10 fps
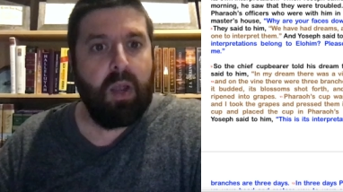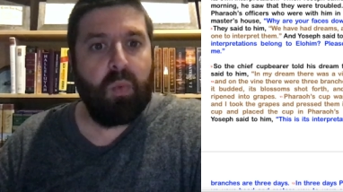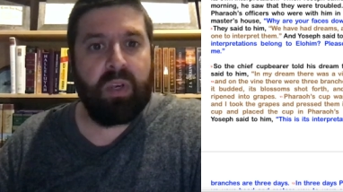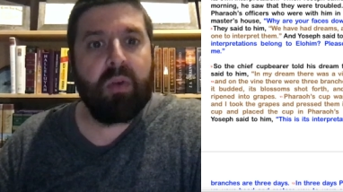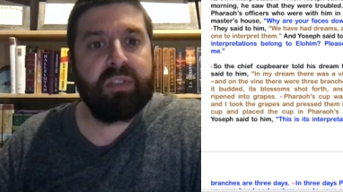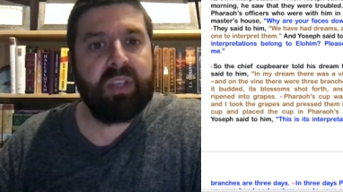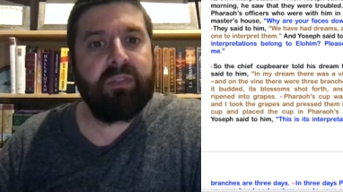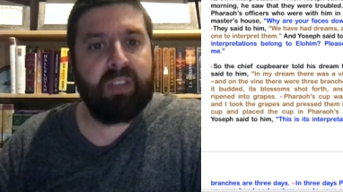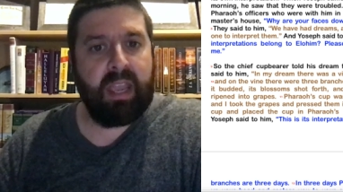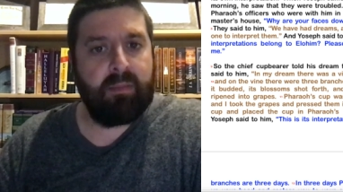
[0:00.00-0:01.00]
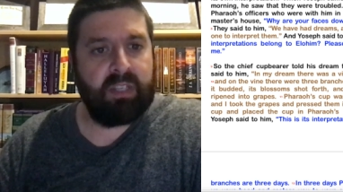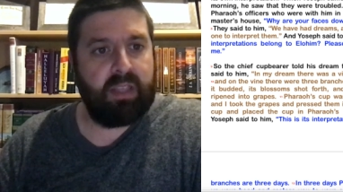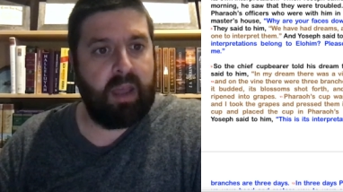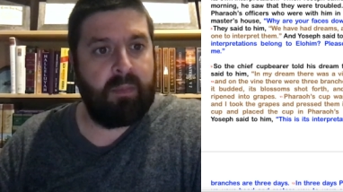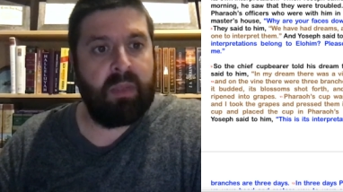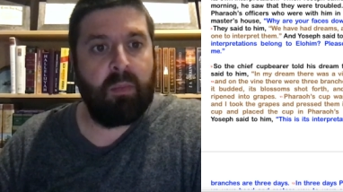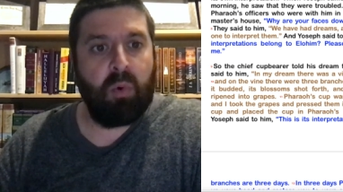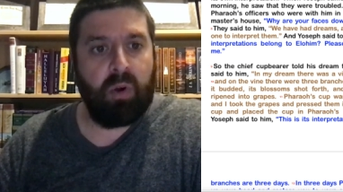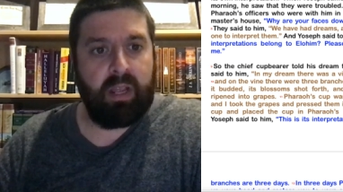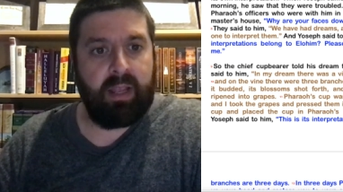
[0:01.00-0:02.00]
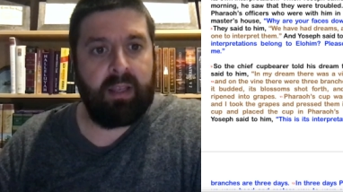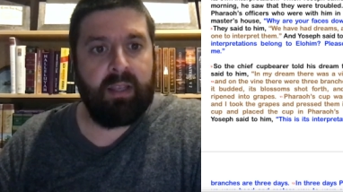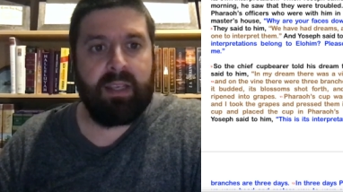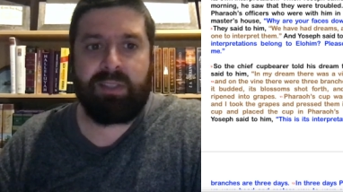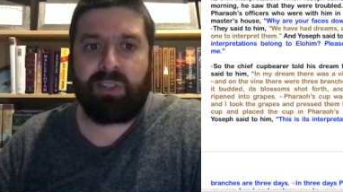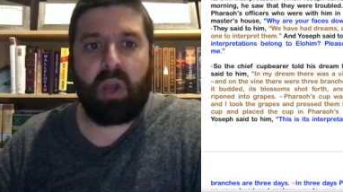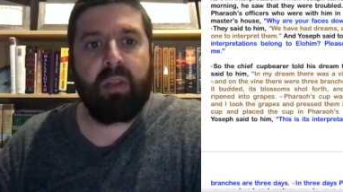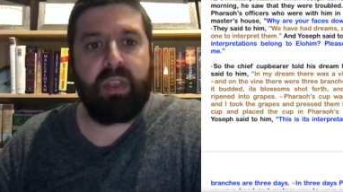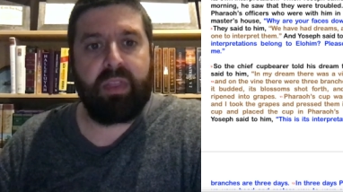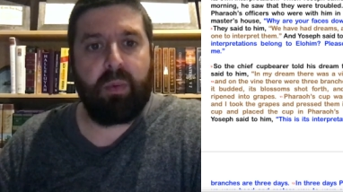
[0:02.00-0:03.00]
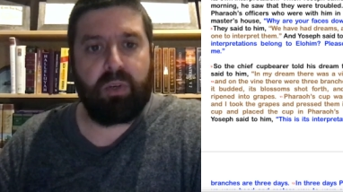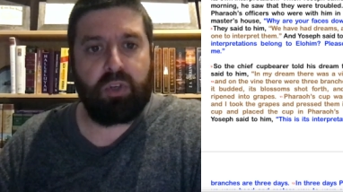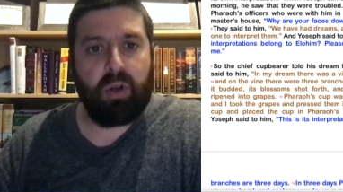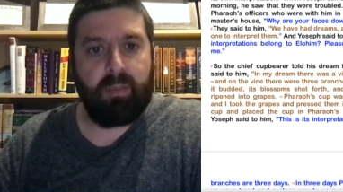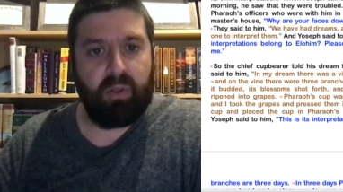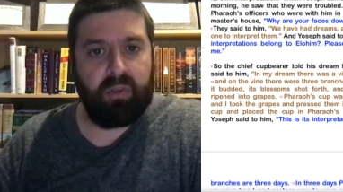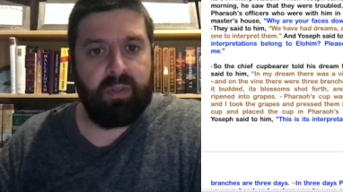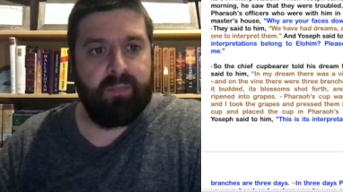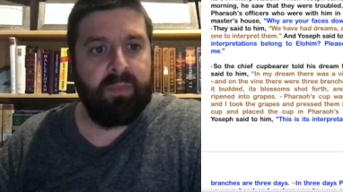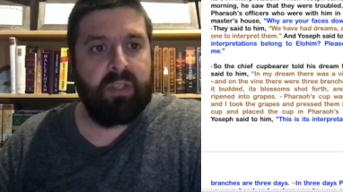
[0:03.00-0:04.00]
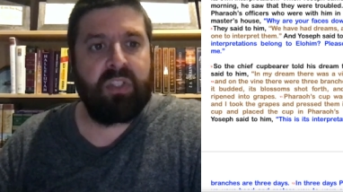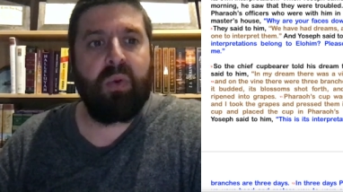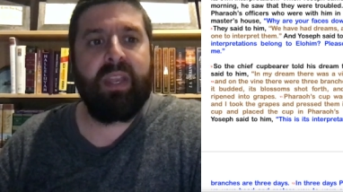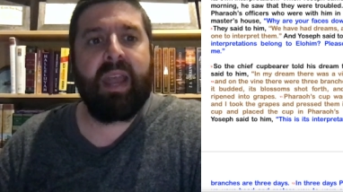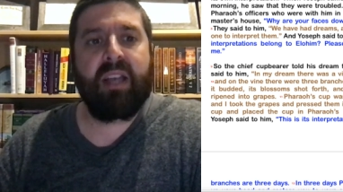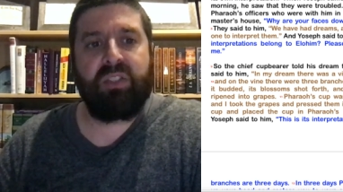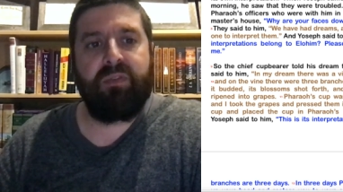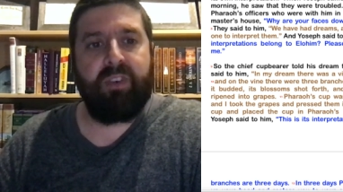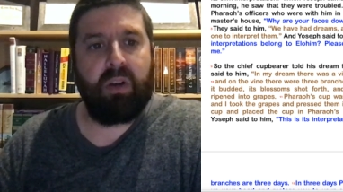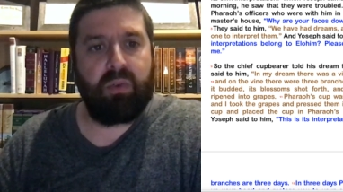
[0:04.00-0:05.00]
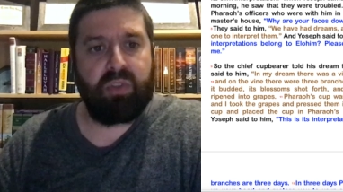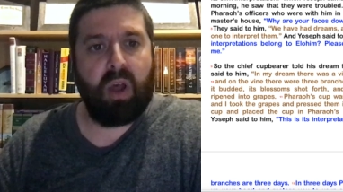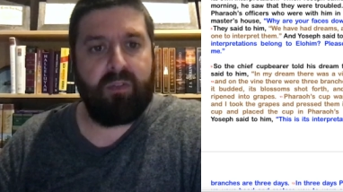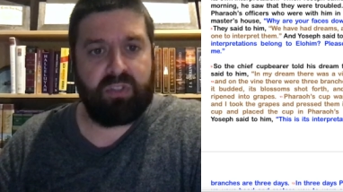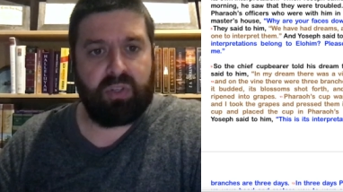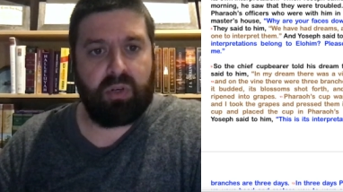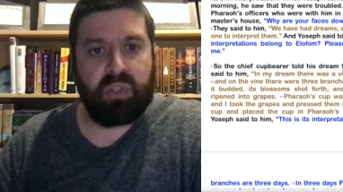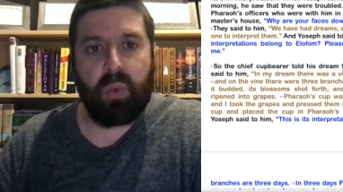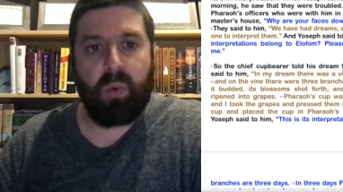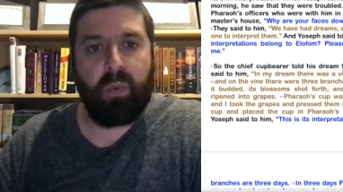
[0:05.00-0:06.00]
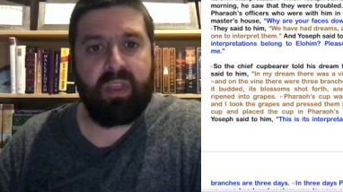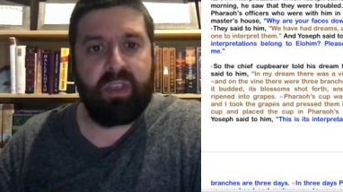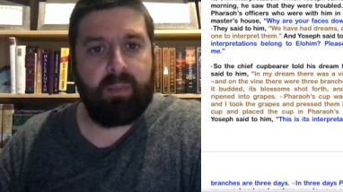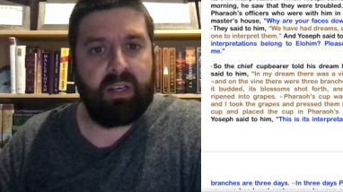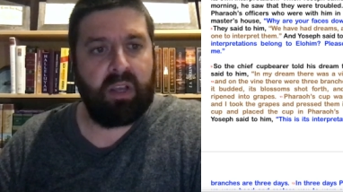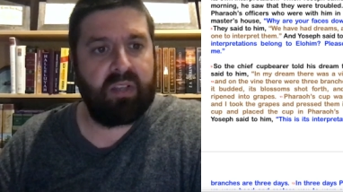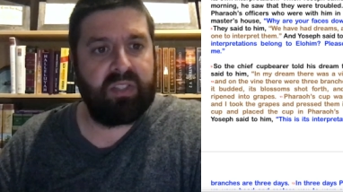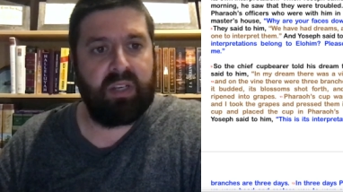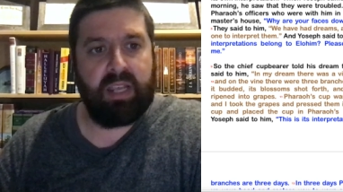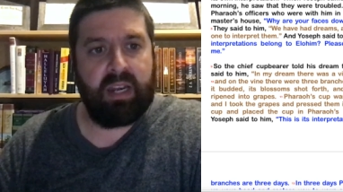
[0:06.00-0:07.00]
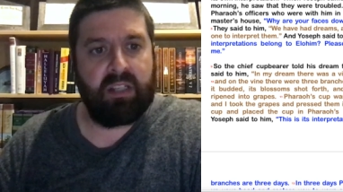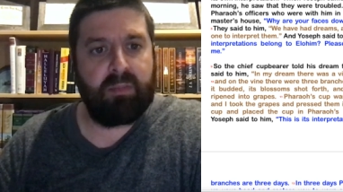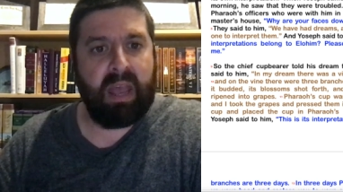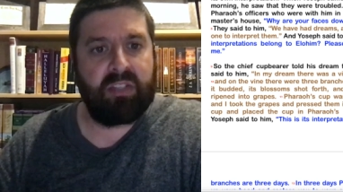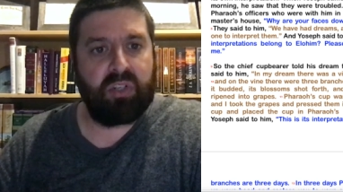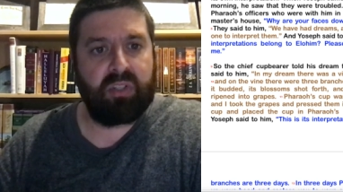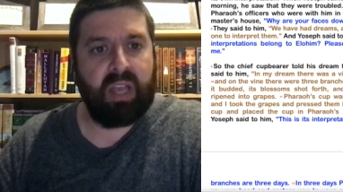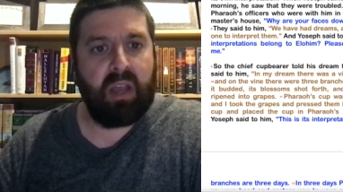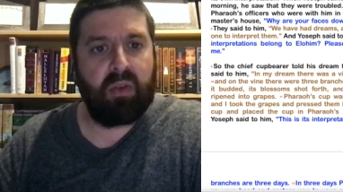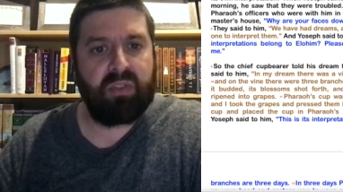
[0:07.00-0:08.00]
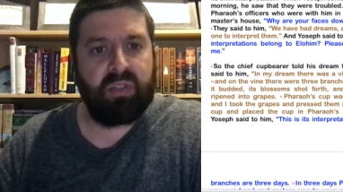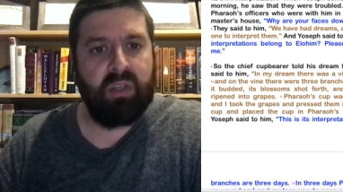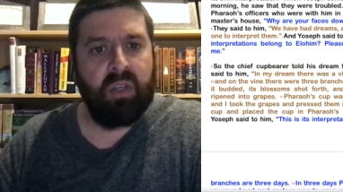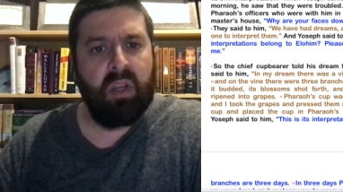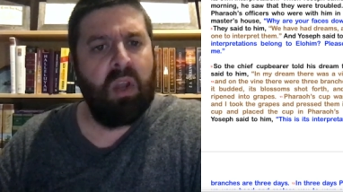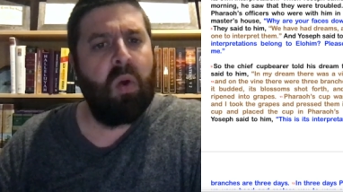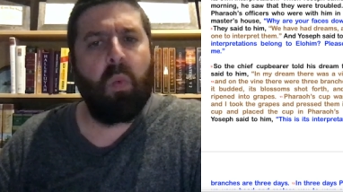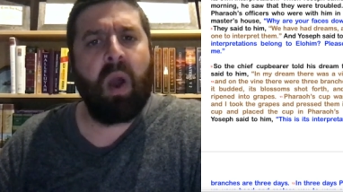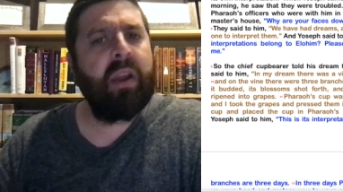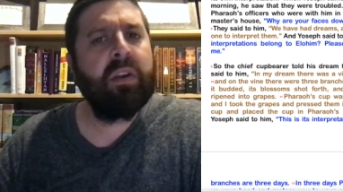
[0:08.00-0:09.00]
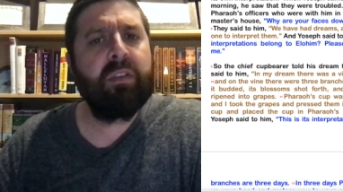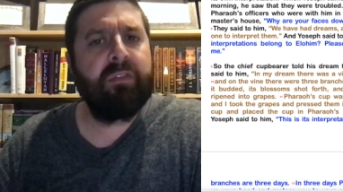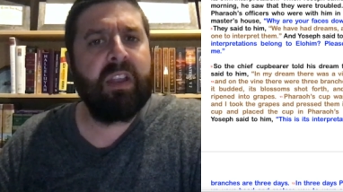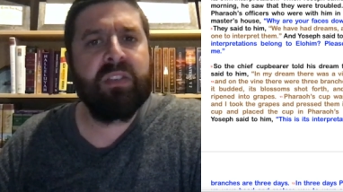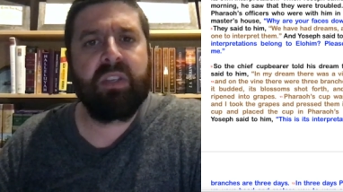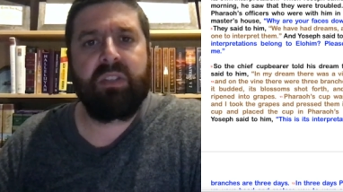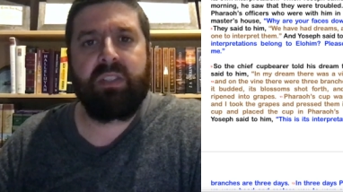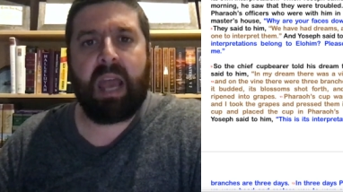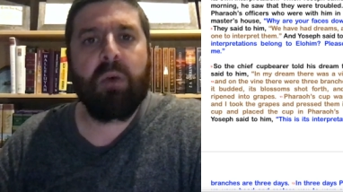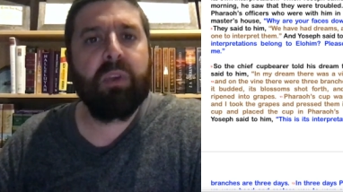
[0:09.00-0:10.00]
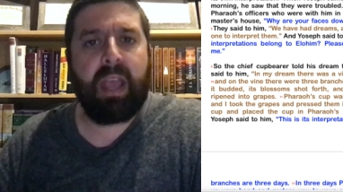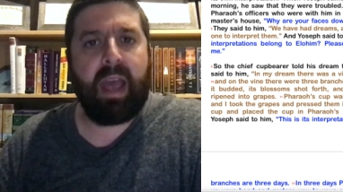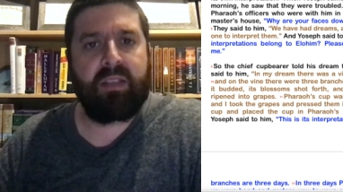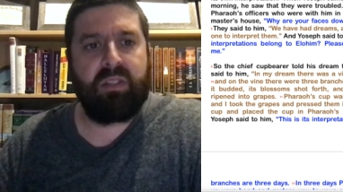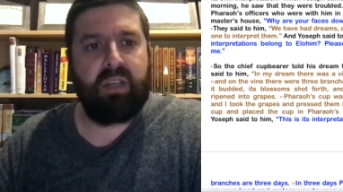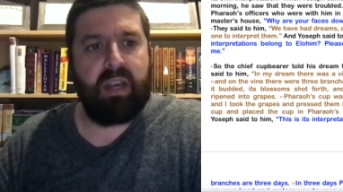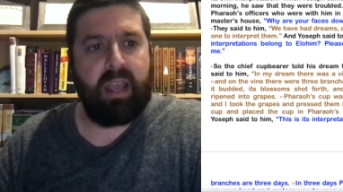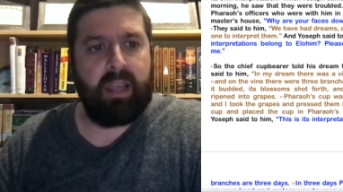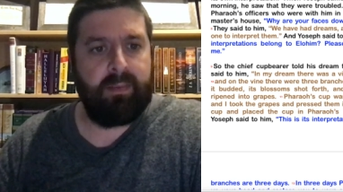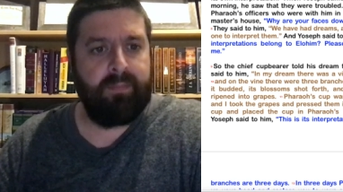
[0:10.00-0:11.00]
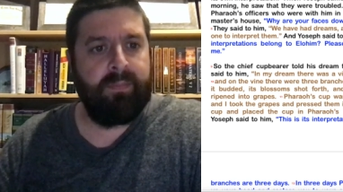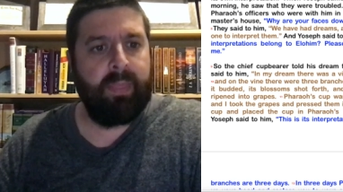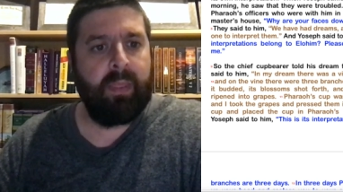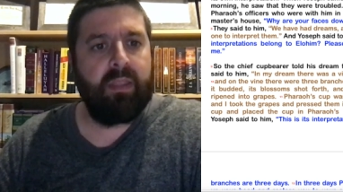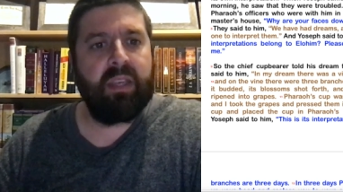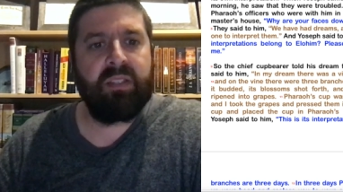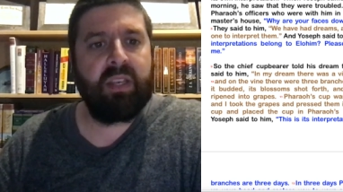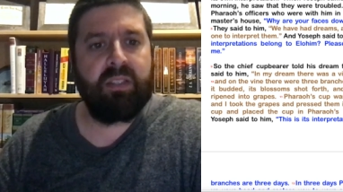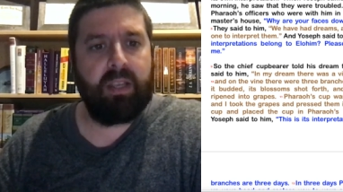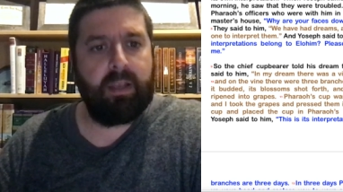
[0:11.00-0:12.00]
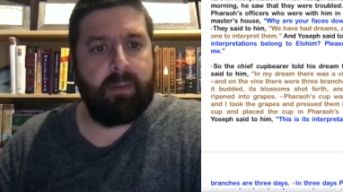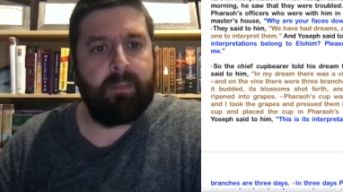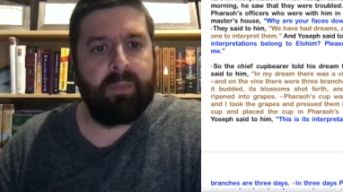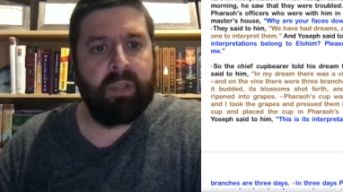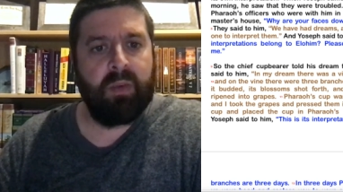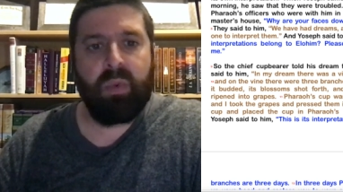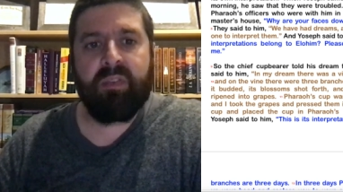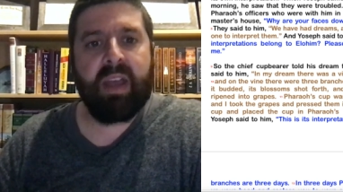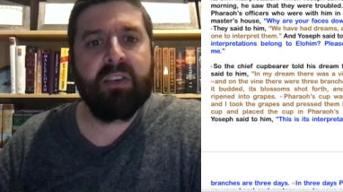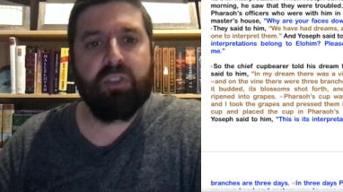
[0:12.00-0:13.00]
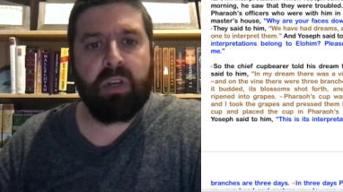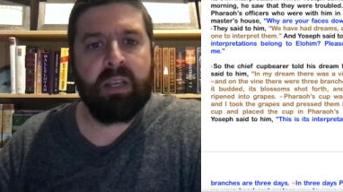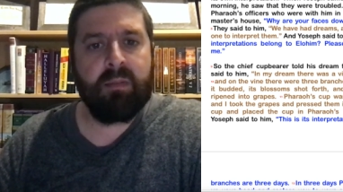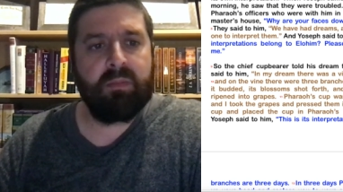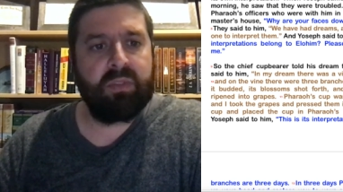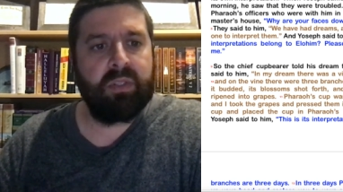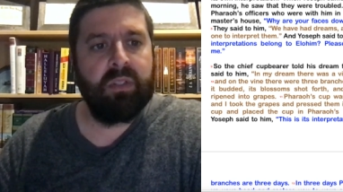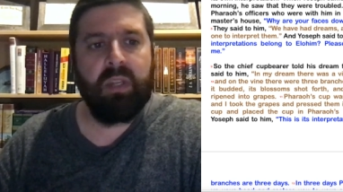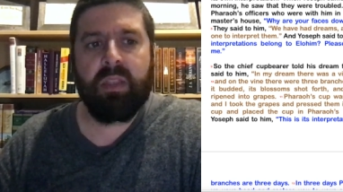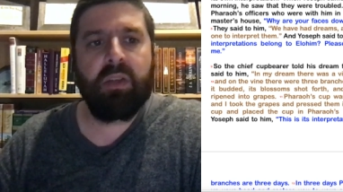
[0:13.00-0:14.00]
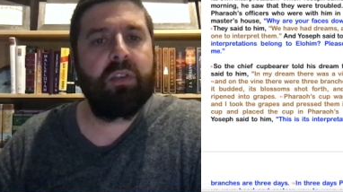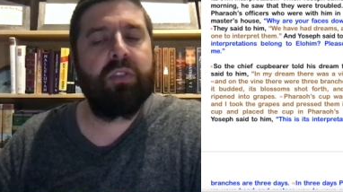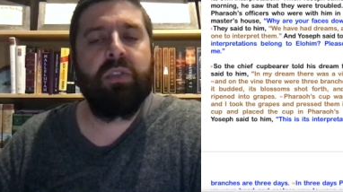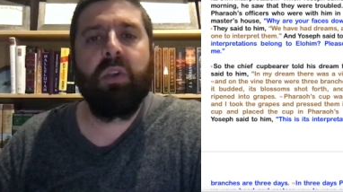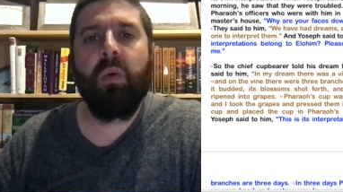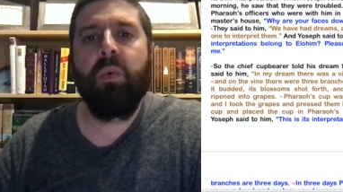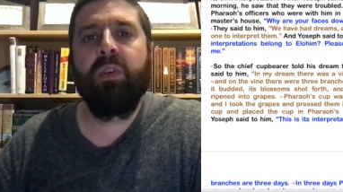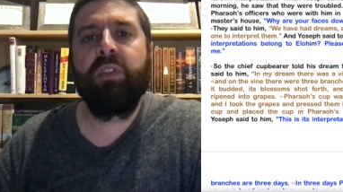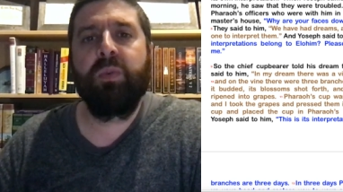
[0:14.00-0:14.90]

When Yoseph came to them in the morning, he saw that they were troubled. So he asked Pharaoh's officers, who were with him in custody in his master's house, Why are your faces downcast today? They said to him, we have had dreams, and there is no one to